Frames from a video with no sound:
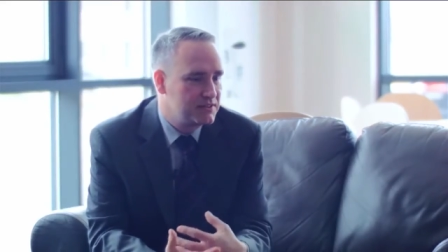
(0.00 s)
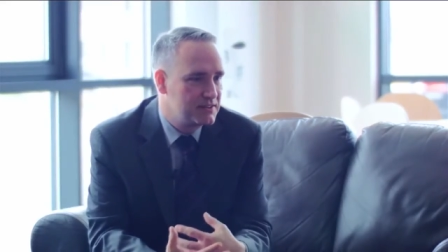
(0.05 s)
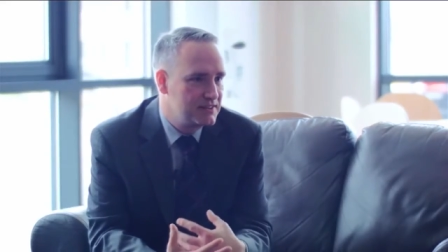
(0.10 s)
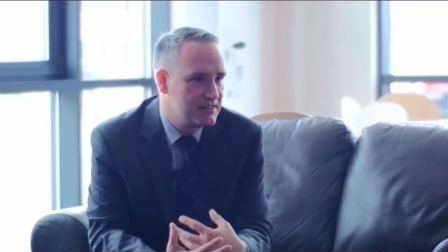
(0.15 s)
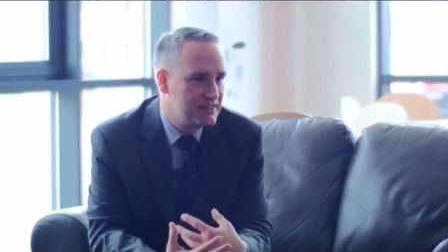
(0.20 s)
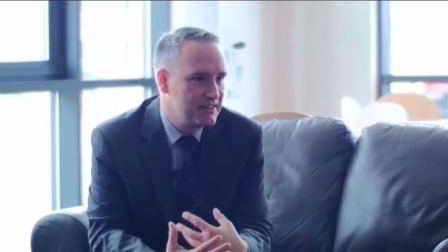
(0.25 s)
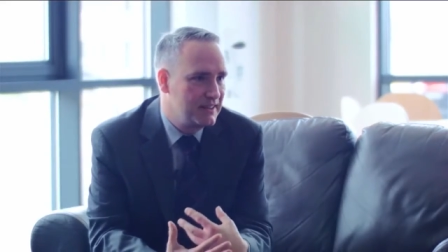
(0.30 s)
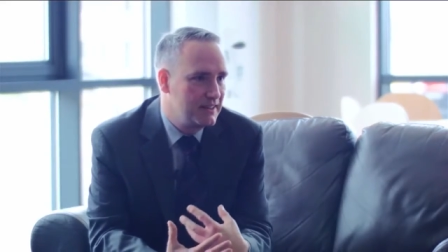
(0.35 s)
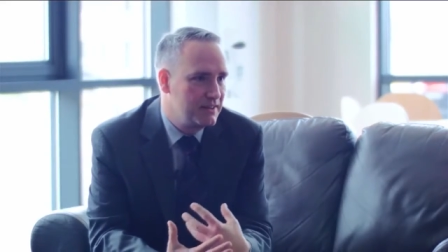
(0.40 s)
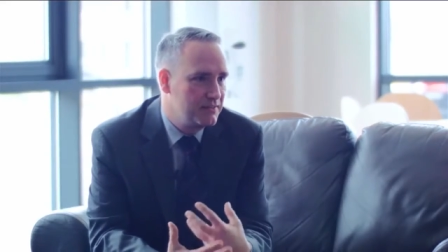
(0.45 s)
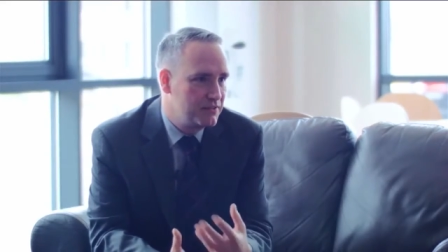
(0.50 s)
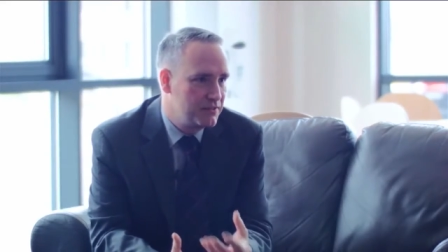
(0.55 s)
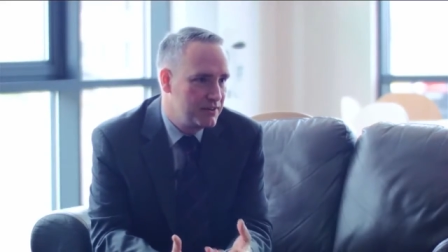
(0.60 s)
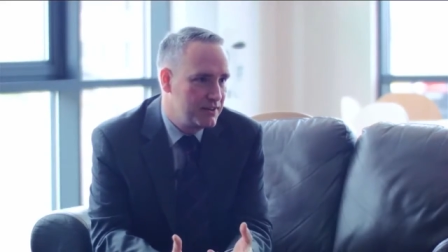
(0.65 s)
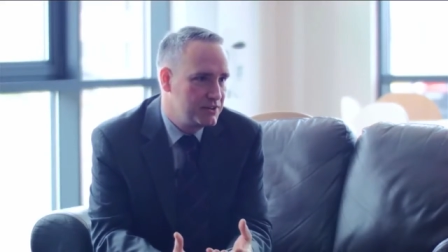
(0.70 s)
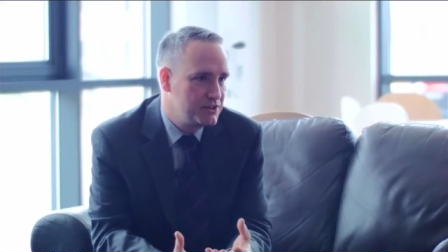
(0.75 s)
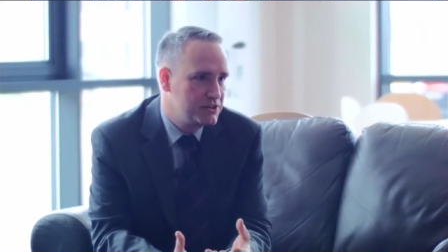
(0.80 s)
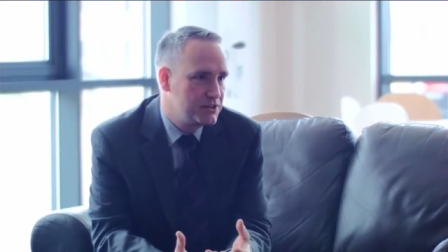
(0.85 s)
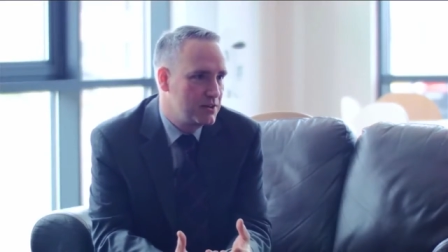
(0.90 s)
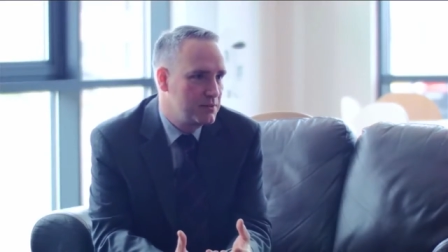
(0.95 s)
to deliver it
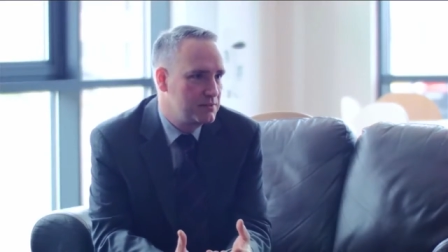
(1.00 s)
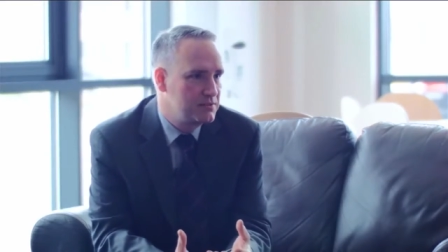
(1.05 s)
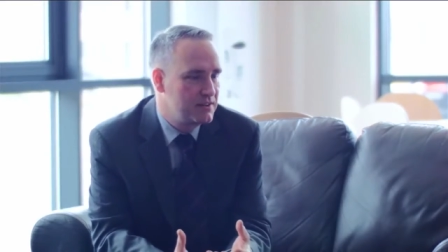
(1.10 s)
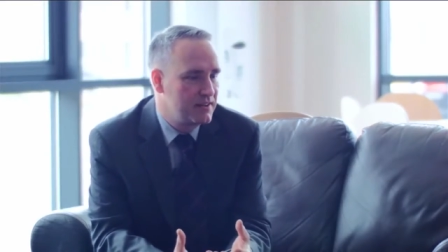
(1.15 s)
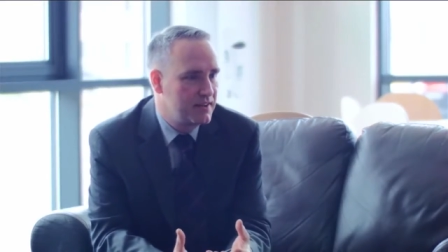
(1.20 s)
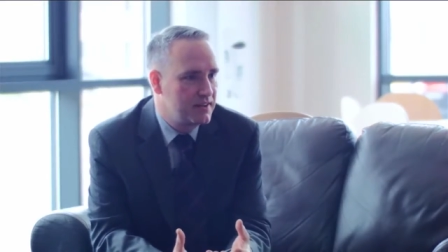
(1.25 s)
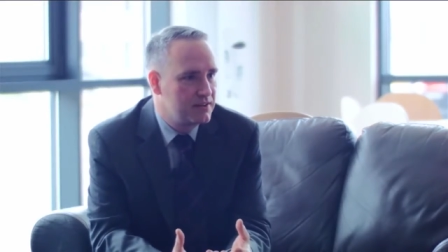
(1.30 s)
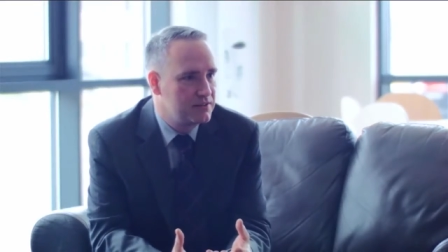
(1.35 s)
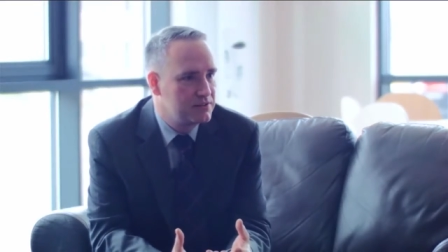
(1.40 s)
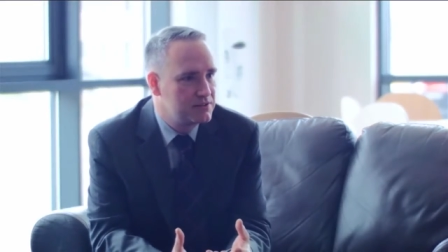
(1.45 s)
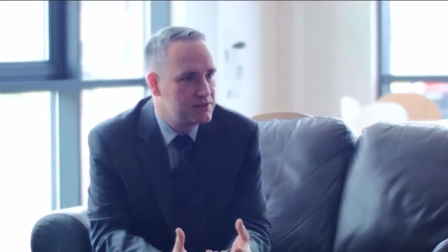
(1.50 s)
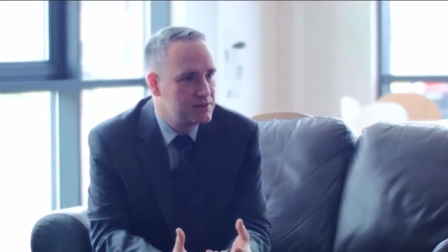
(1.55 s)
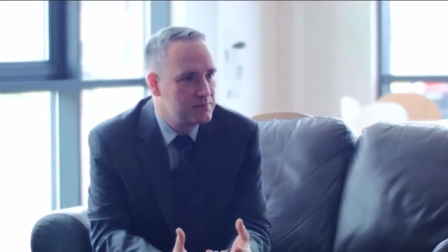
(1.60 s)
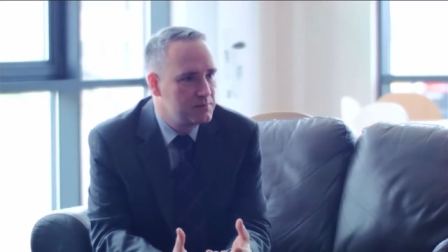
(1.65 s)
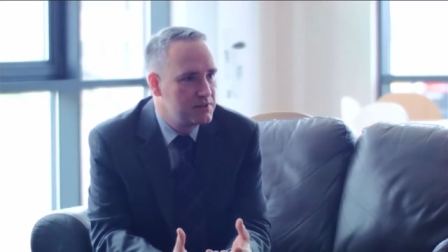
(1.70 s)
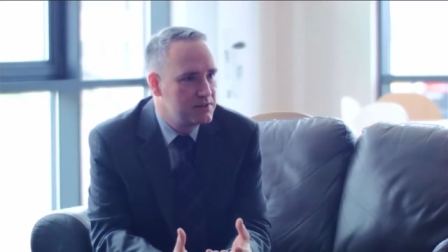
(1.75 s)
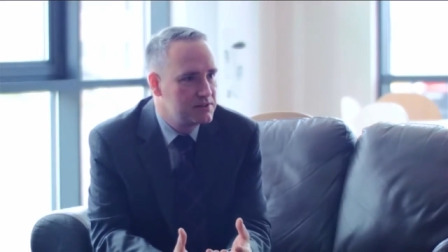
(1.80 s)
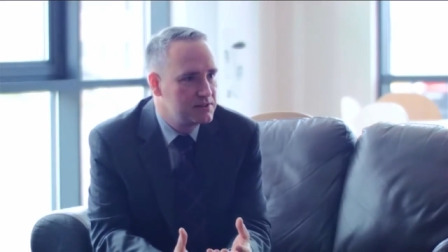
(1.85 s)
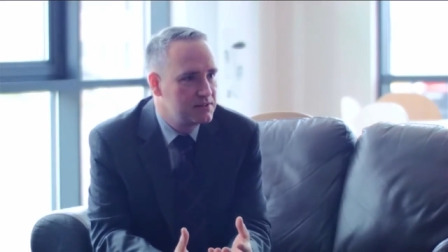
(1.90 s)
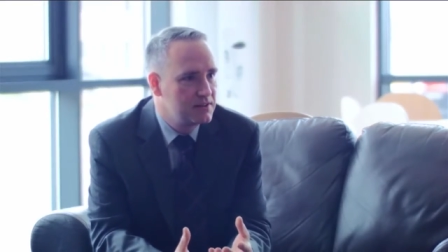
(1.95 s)
and show it to their
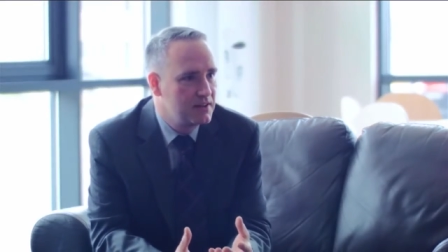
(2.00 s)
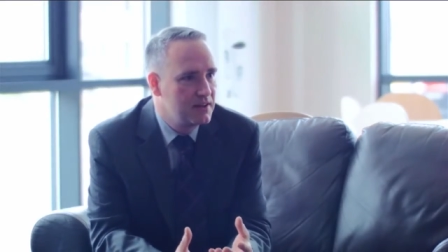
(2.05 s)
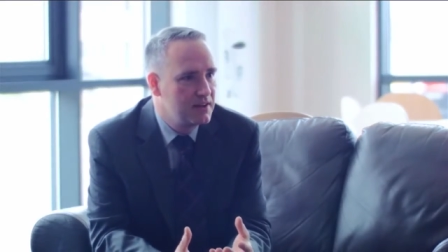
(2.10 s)
customers